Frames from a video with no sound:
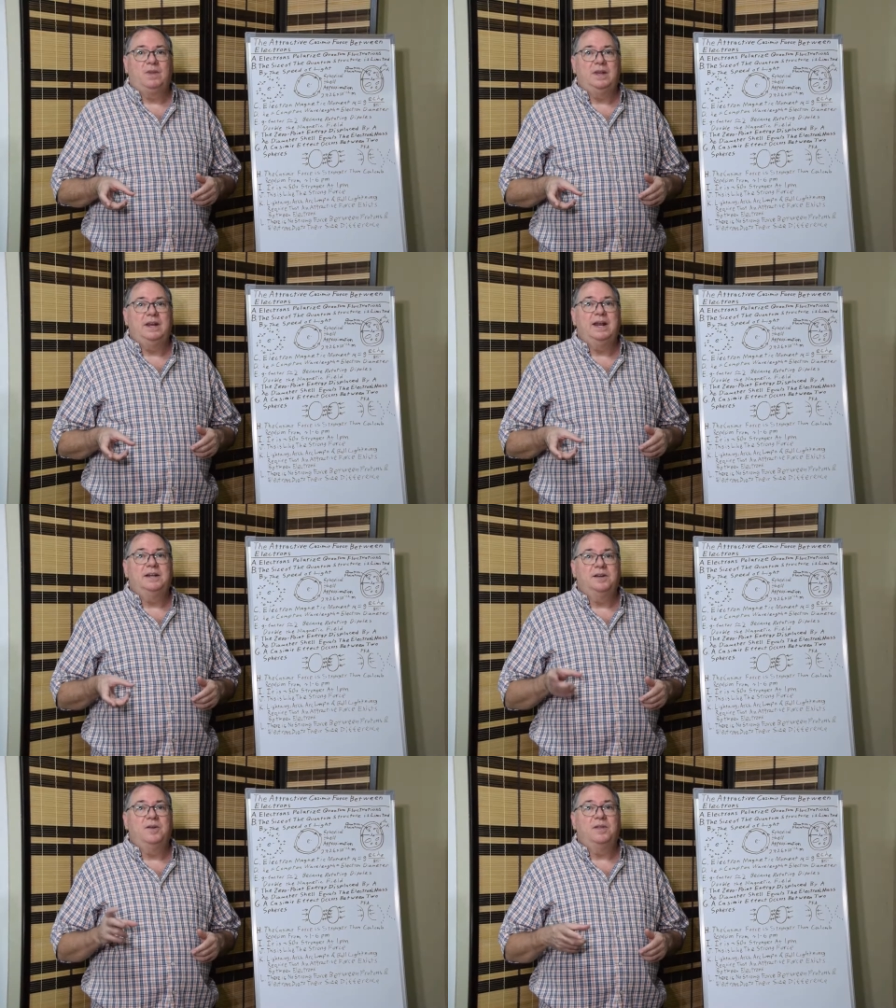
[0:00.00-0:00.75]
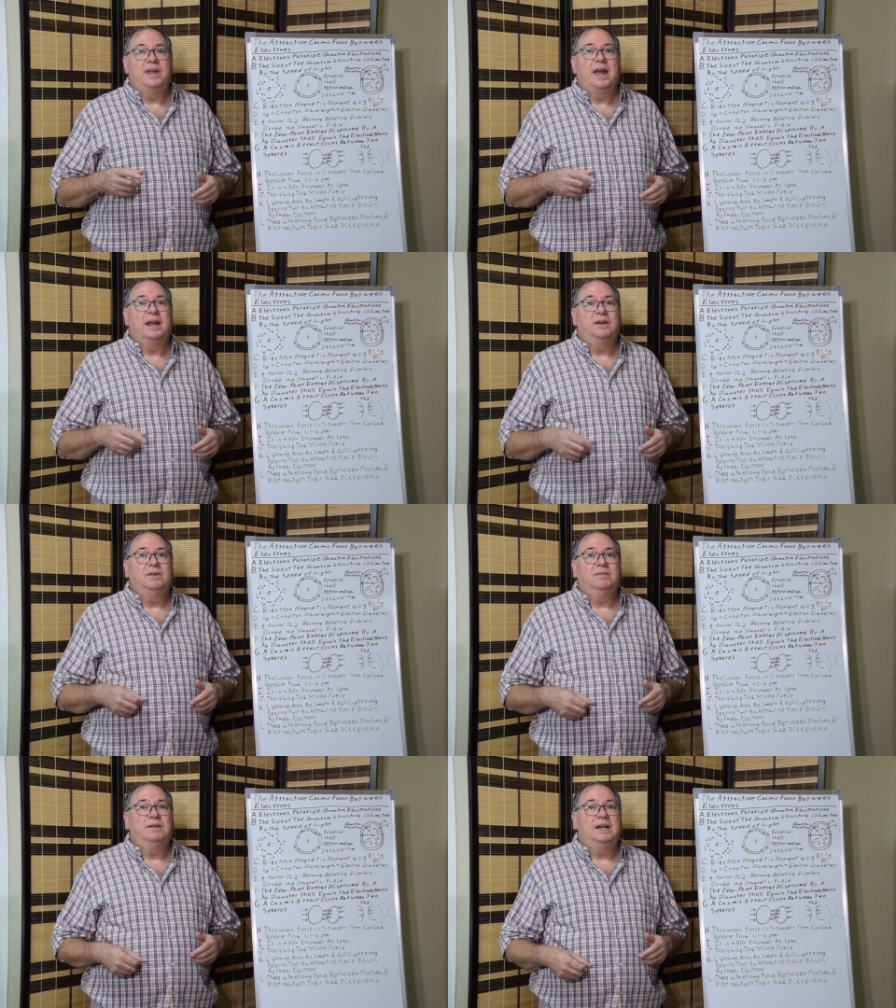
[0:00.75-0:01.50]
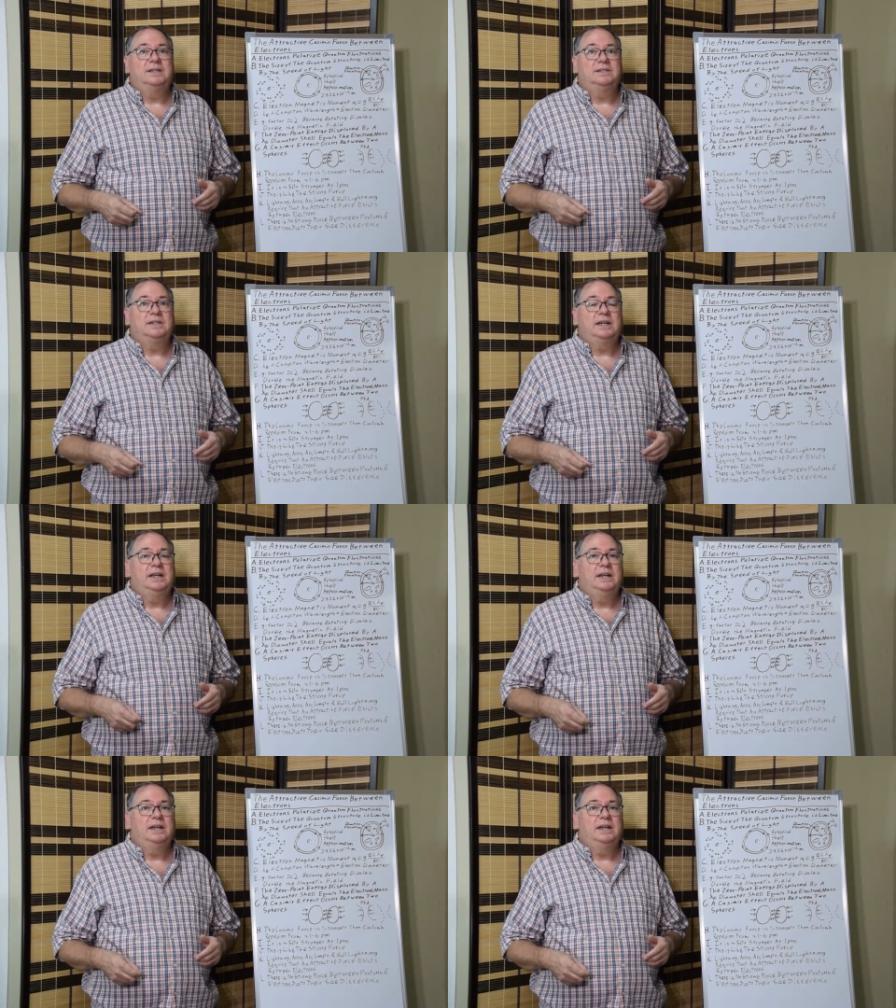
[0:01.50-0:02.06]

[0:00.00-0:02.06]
You need to know the angular velocity.